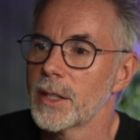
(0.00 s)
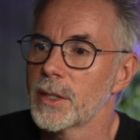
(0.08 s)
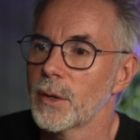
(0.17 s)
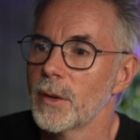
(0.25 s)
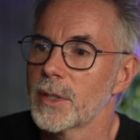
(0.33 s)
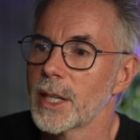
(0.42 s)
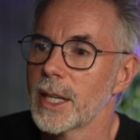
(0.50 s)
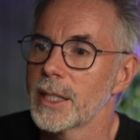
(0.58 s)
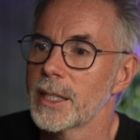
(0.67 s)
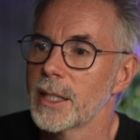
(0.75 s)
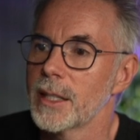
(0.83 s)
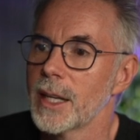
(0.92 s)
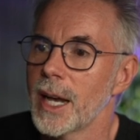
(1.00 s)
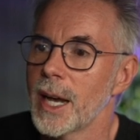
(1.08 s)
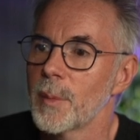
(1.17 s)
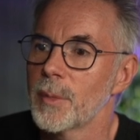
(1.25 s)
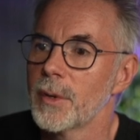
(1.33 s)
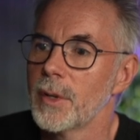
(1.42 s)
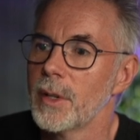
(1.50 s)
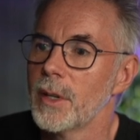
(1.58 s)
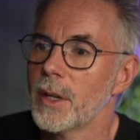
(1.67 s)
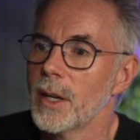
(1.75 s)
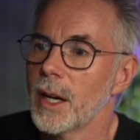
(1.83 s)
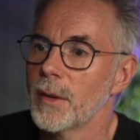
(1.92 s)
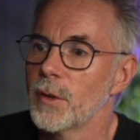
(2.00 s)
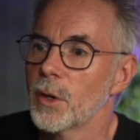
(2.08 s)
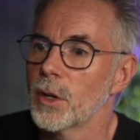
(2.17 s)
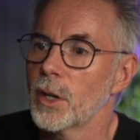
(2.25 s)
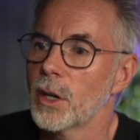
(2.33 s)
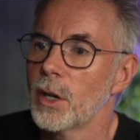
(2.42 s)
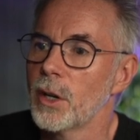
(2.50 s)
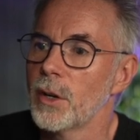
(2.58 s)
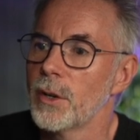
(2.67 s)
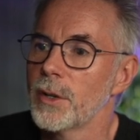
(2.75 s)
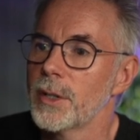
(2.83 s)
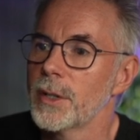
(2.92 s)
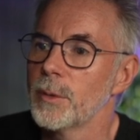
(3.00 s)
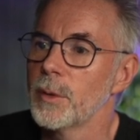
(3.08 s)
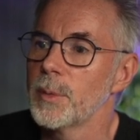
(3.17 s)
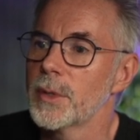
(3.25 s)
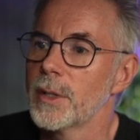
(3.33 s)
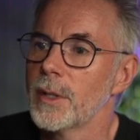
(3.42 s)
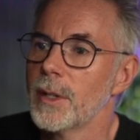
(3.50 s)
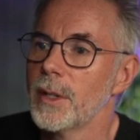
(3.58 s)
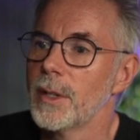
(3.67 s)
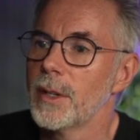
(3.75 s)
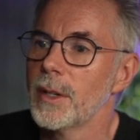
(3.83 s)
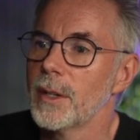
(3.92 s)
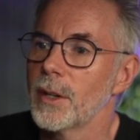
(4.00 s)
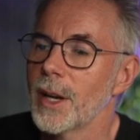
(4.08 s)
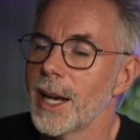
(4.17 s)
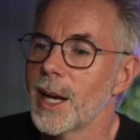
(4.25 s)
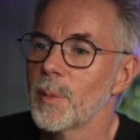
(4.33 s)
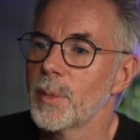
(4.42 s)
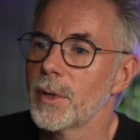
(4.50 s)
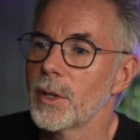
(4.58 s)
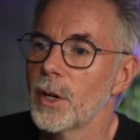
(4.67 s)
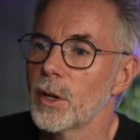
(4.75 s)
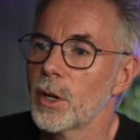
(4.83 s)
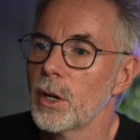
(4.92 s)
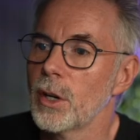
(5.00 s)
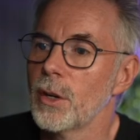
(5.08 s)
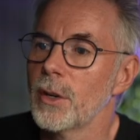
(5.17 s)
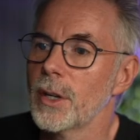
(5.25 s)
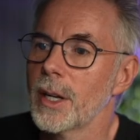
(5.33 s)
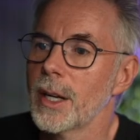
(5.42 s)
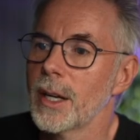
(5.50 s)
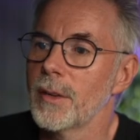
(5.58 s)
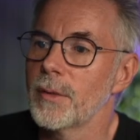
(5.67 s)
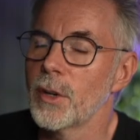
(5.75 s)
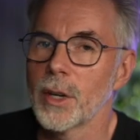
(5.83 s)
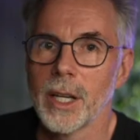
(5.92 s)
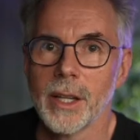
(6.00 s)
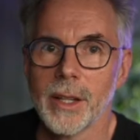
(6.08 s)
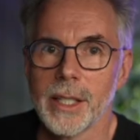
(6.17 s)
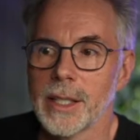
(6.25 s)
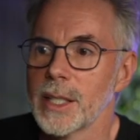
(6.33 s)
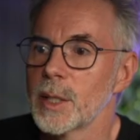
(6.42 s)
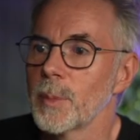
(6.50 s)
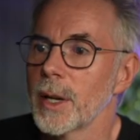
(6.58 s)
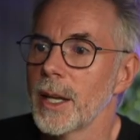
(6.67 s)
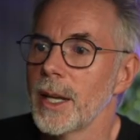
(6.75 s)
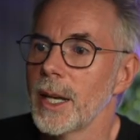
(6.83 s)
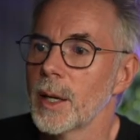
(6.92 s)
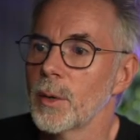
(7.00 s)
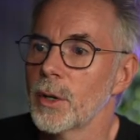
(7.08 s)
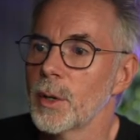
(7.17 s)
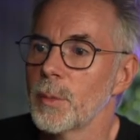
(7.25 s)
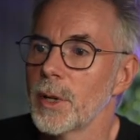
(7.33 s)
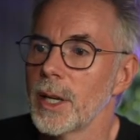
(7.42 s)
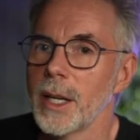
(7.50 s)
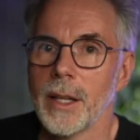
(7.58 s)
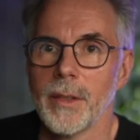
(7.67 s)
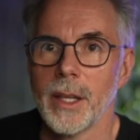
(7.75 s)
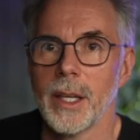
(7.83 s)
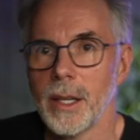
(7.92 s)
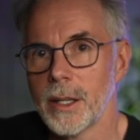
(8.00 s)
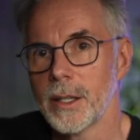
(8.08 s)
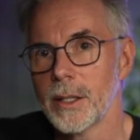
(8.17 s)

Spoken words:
So I've selected app, I've got Claude, whoops, got app, got Claude, I've got it on this display, and I'm going to put it in the,